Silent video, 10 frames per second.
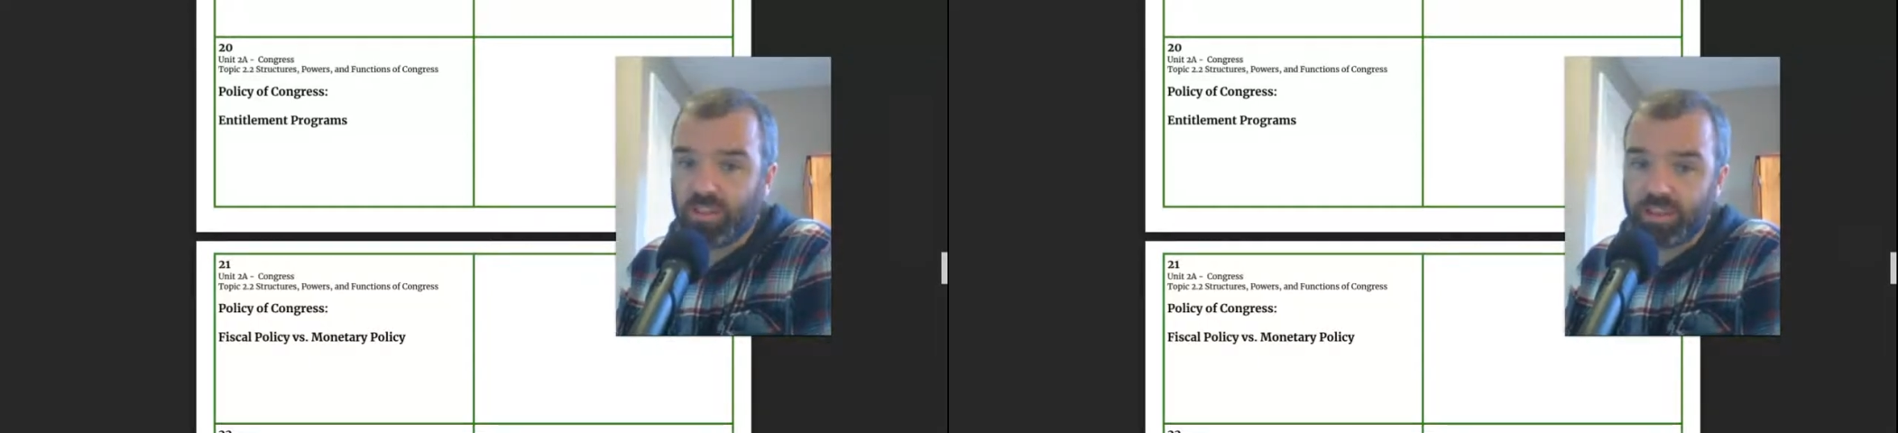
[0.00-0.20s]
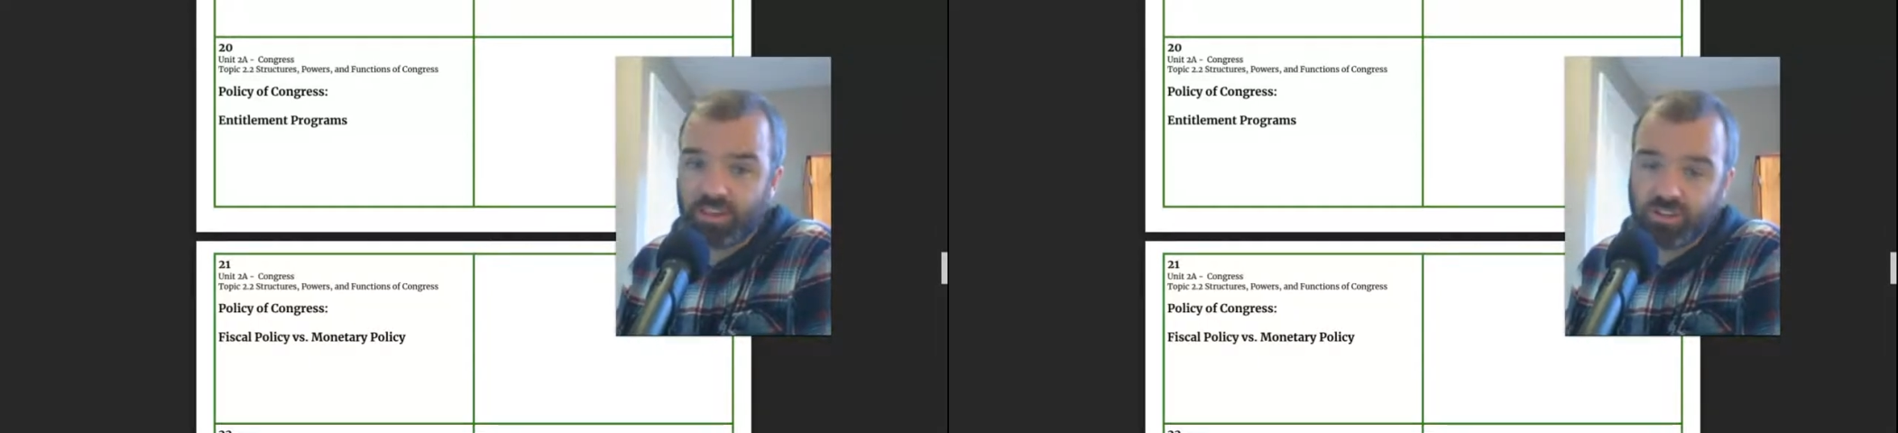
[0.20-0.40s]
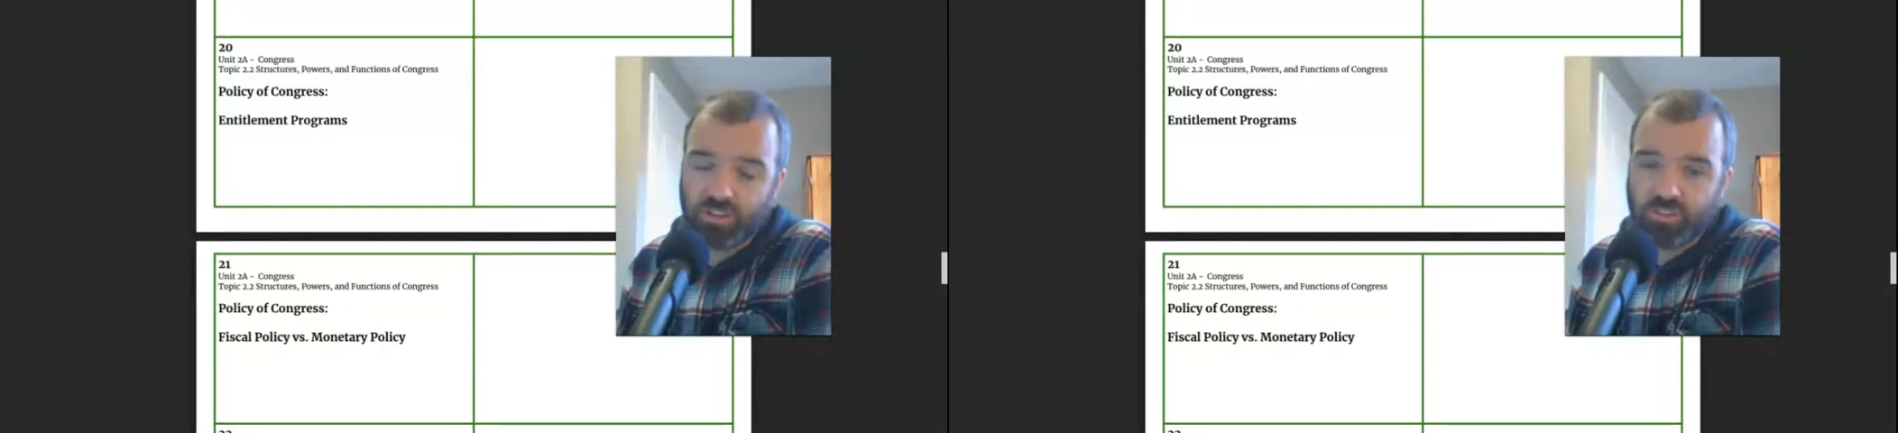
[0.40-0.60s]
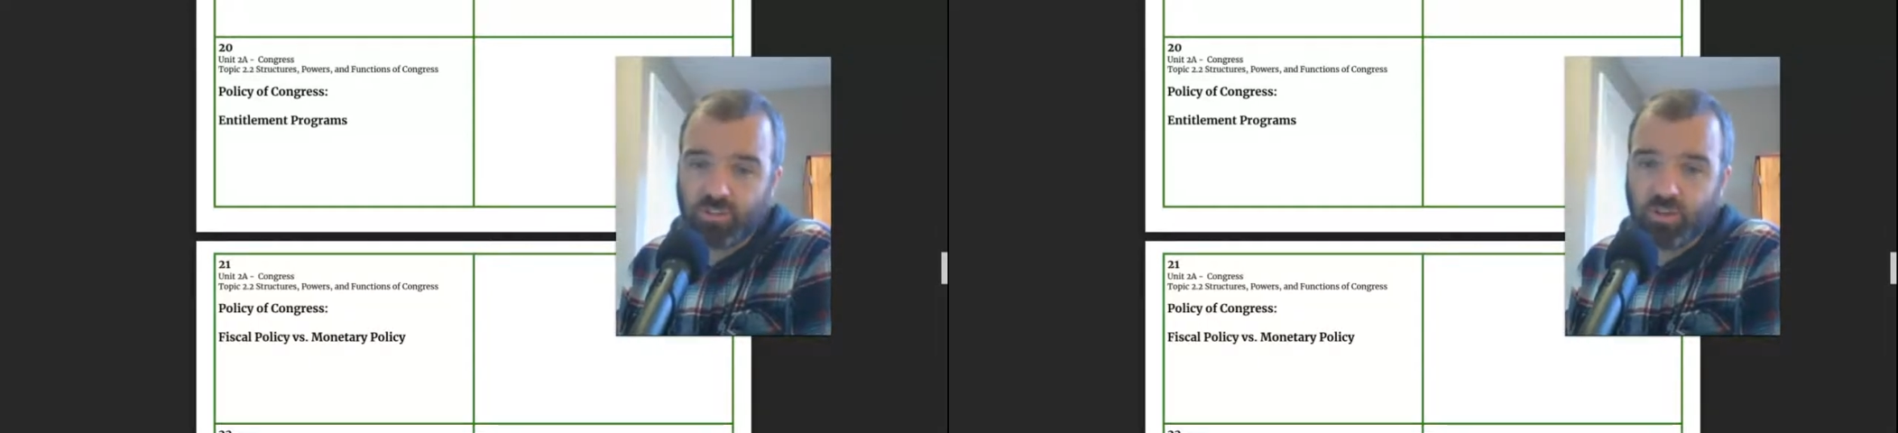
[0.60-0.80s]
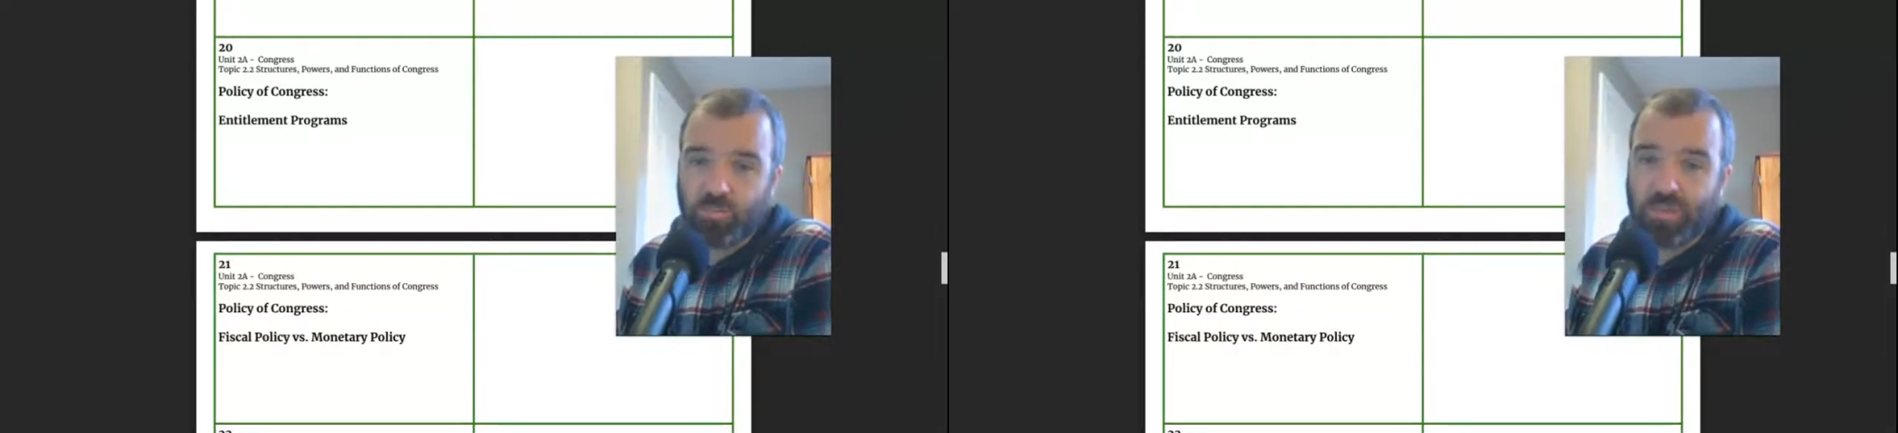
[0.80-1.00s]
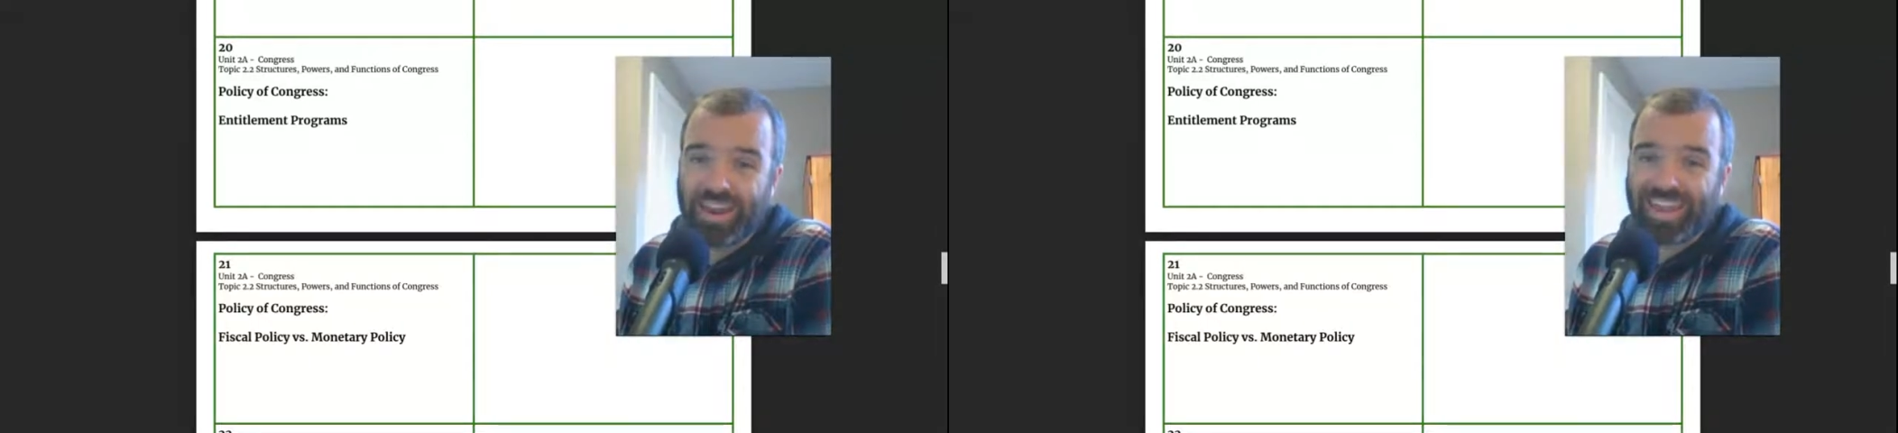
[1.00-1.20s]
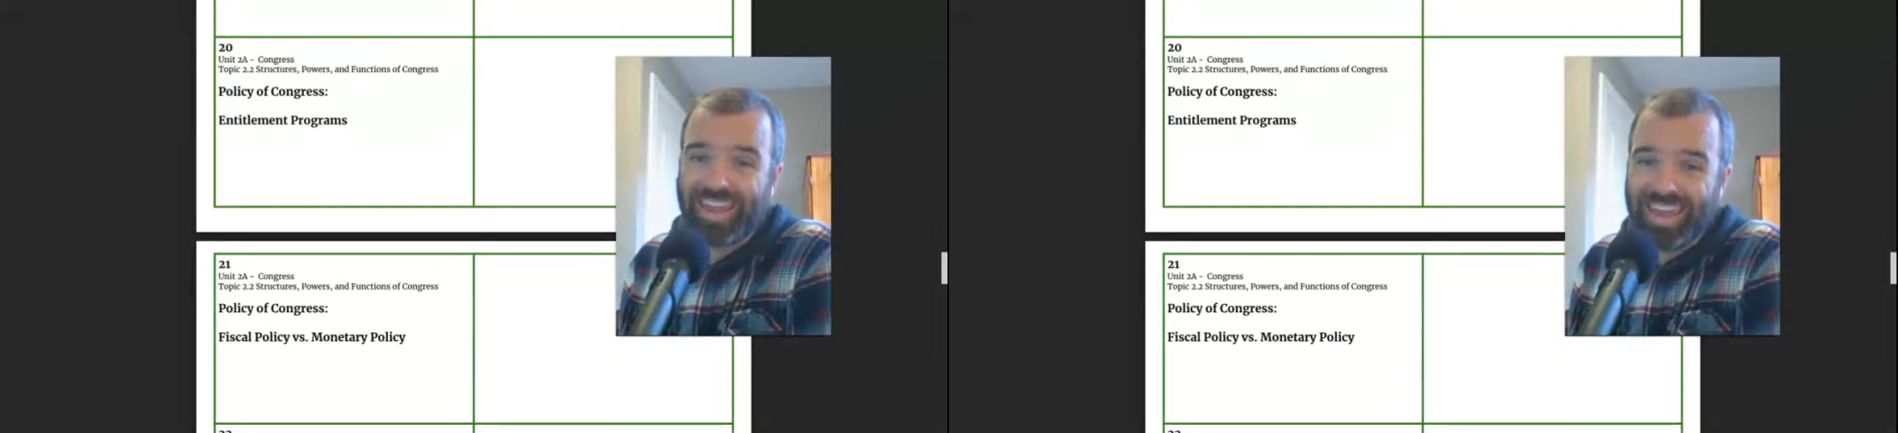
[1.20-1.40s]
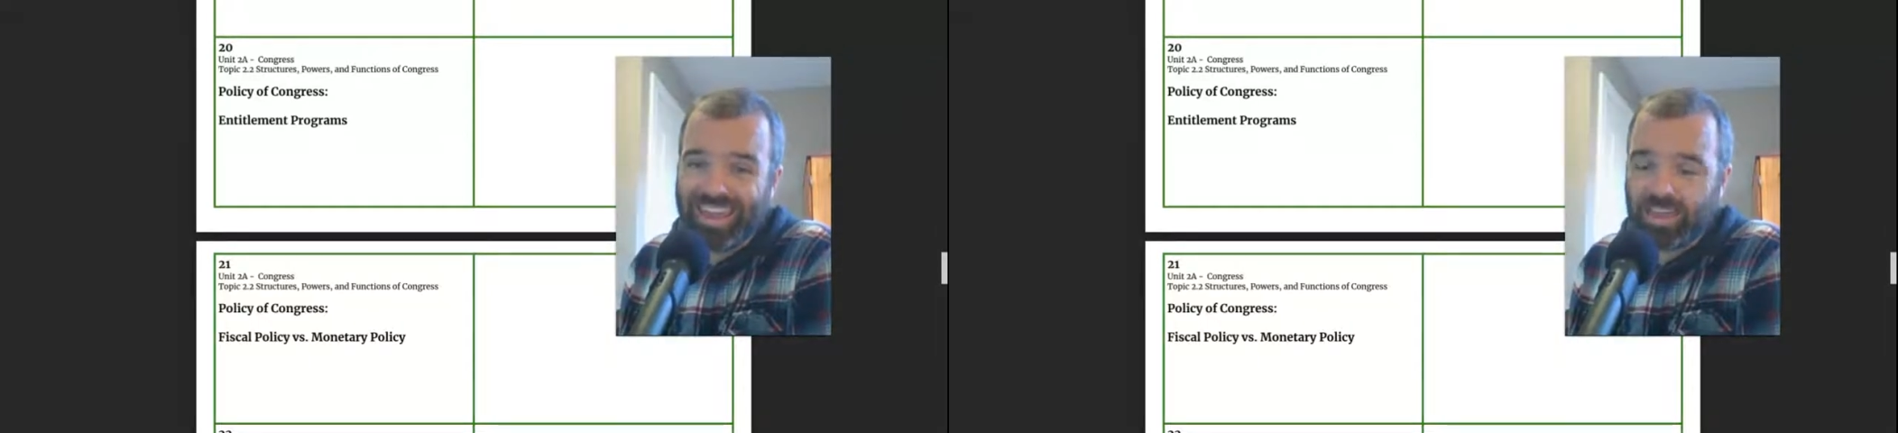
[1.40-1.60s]
I should also note
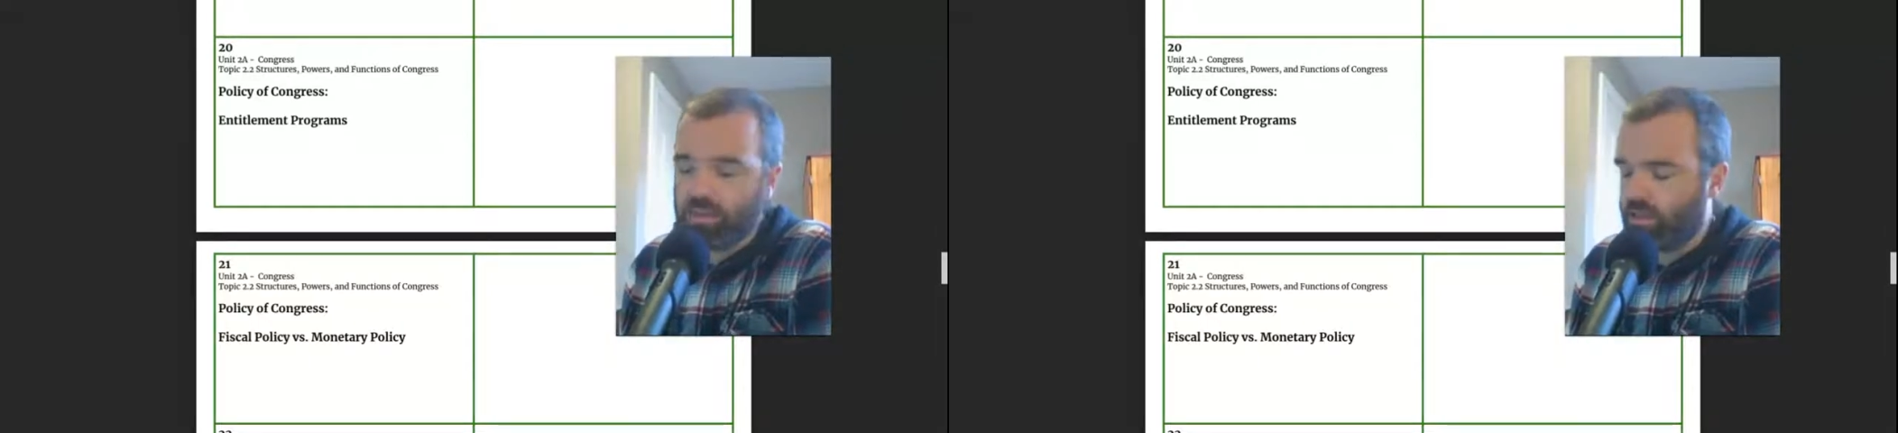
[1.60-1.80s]
Medicaid